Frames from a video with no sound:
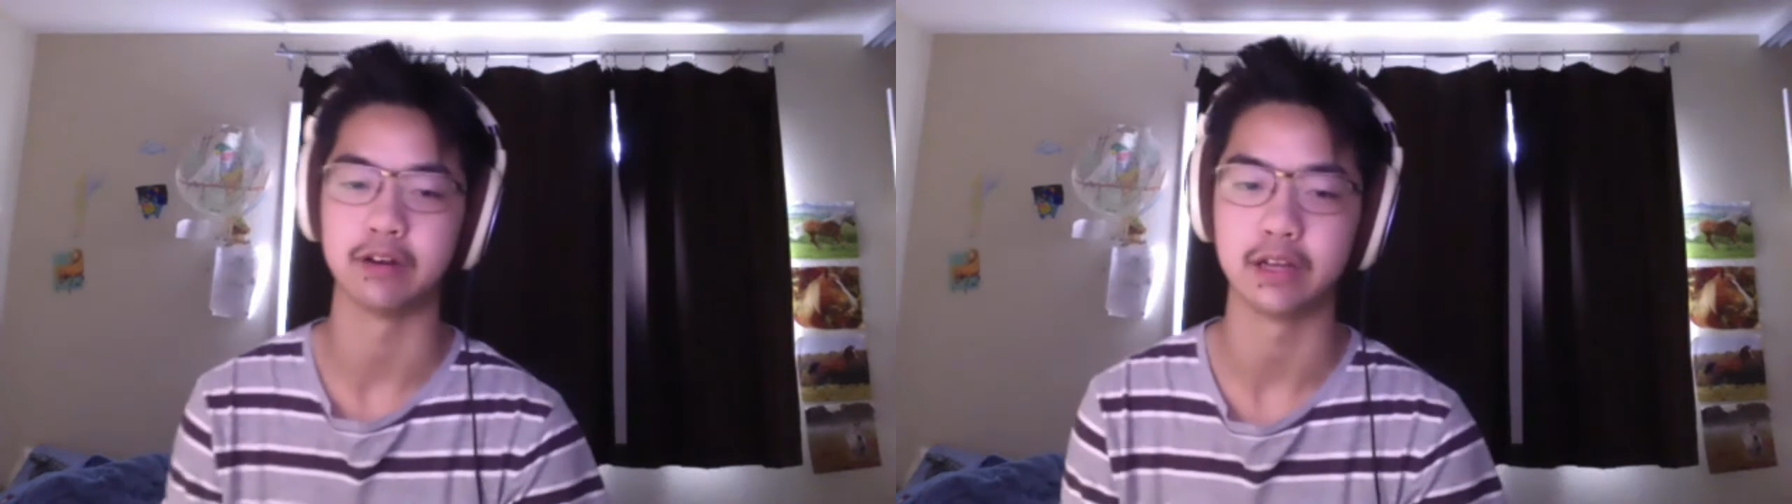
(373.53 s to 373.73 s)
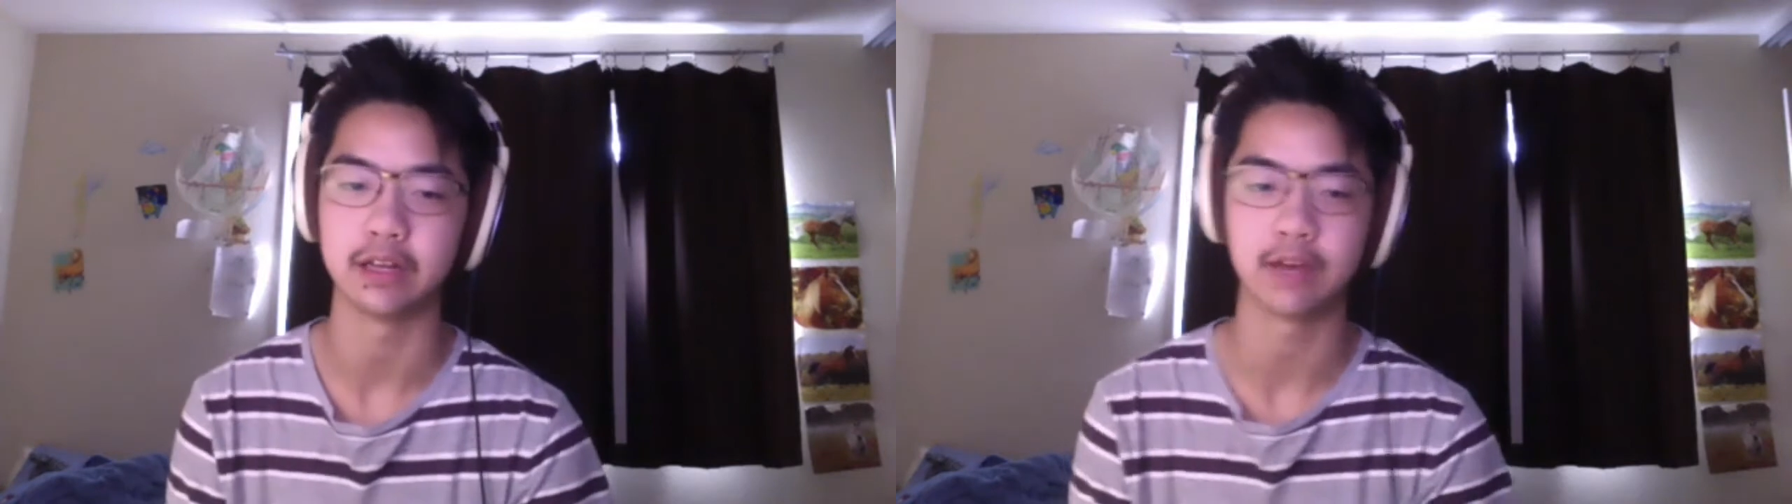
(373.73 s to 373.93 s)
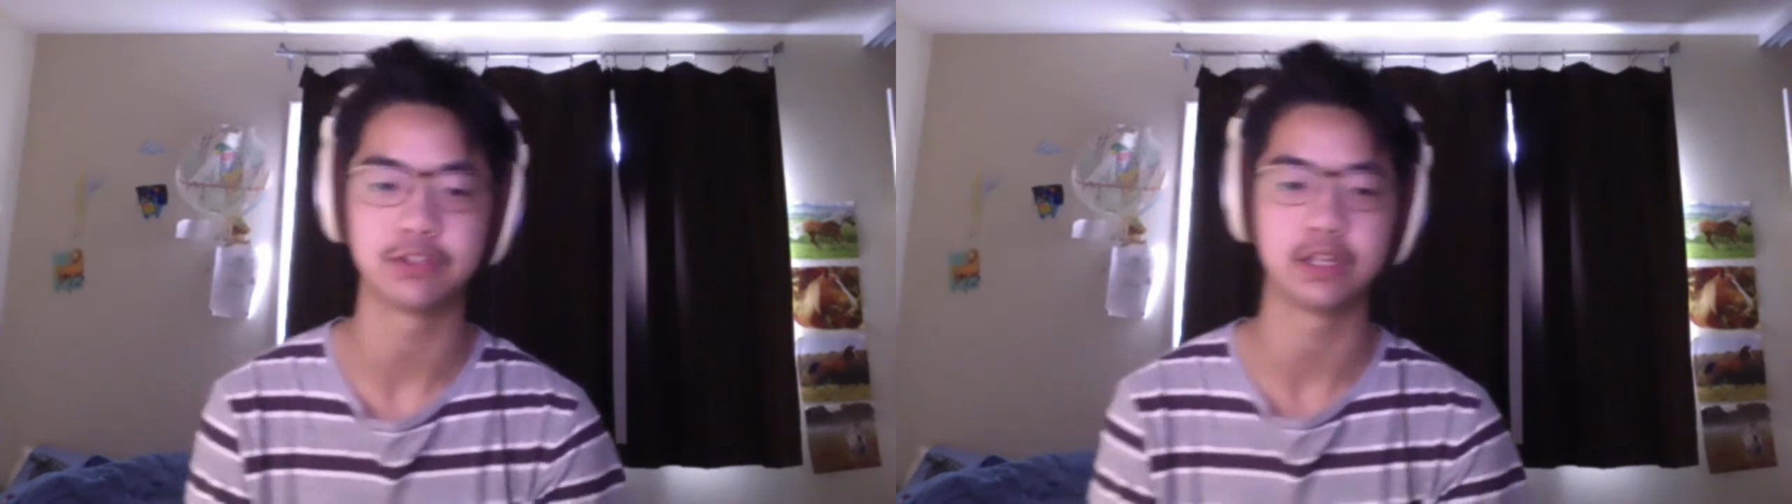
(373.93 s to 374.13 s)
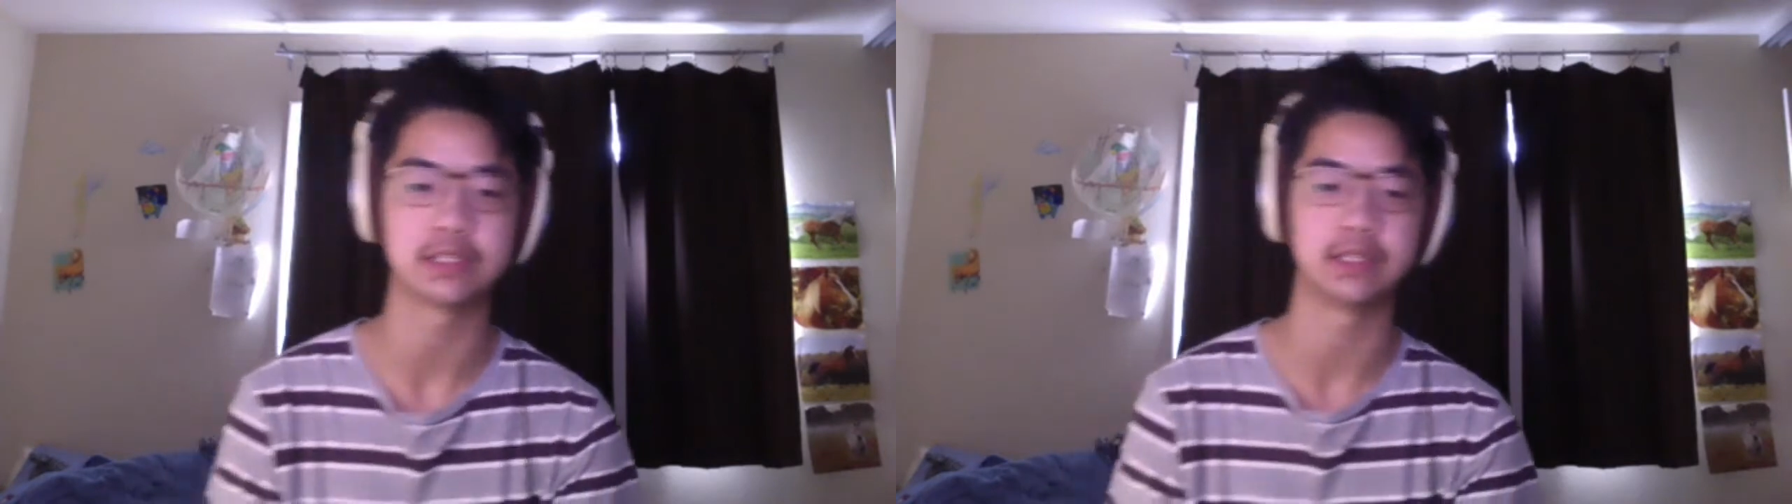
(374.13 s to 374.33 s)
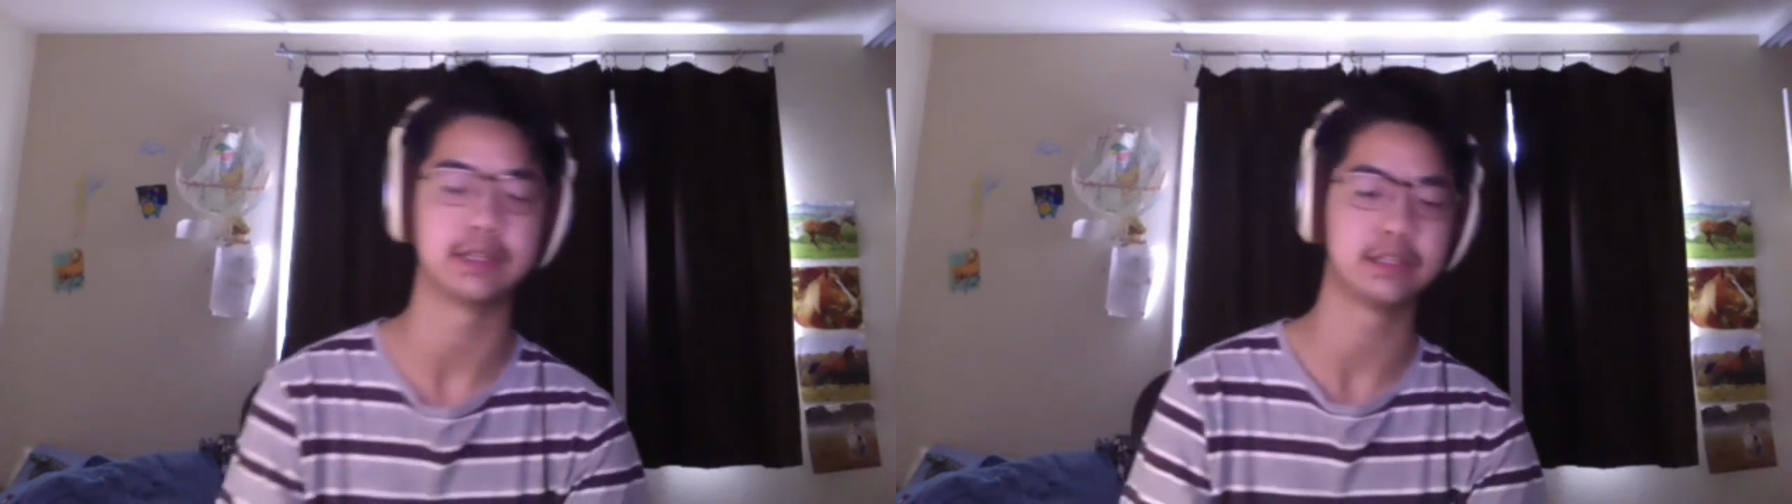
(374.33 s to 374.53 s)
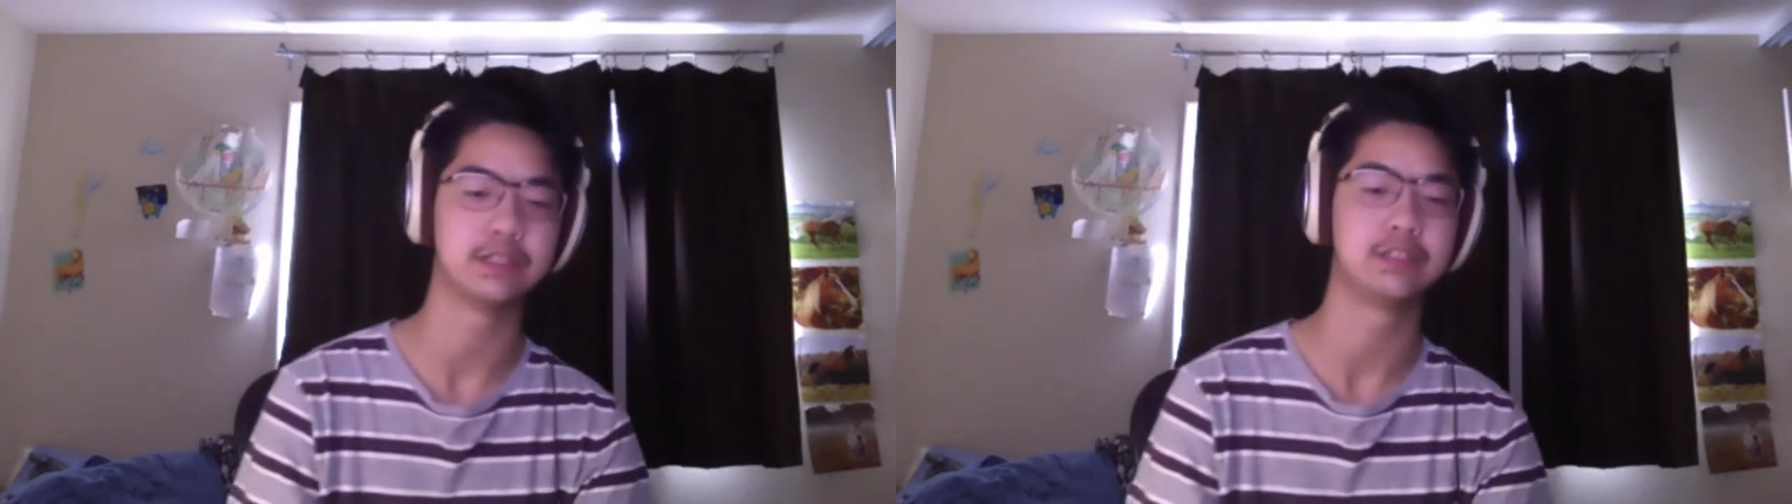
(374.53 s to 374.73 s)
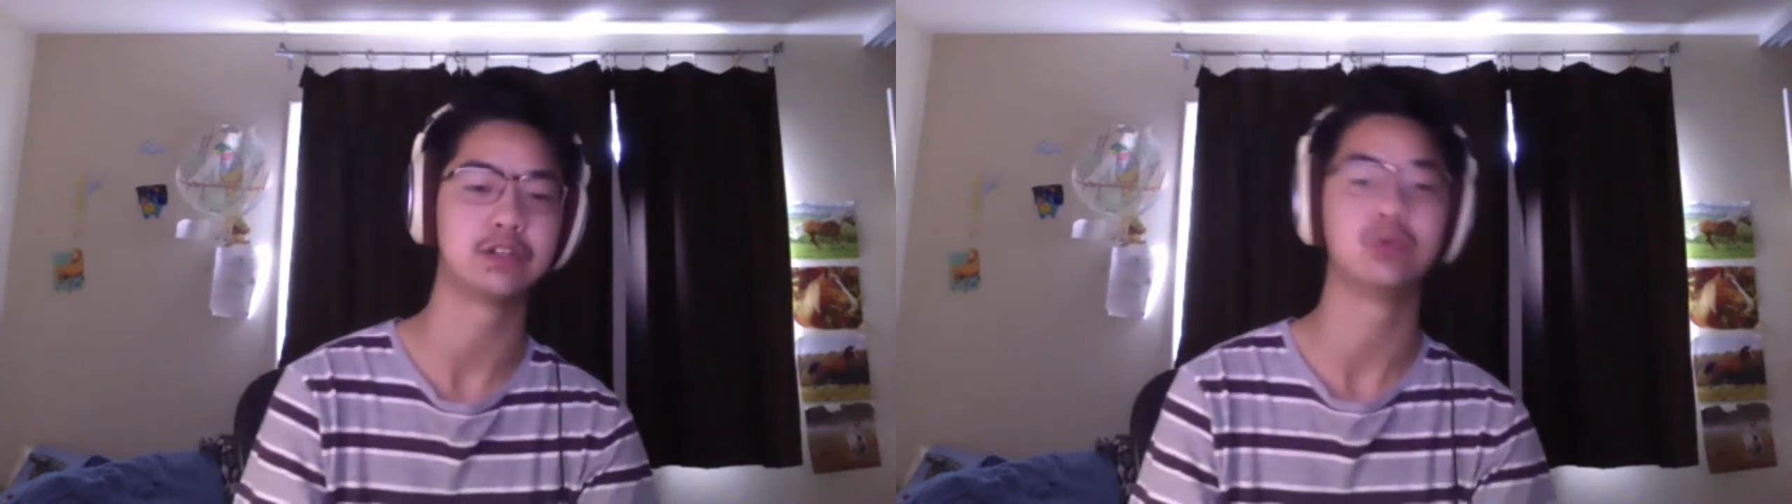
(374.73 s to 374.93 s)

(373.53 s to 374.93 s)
and you have to guess like 0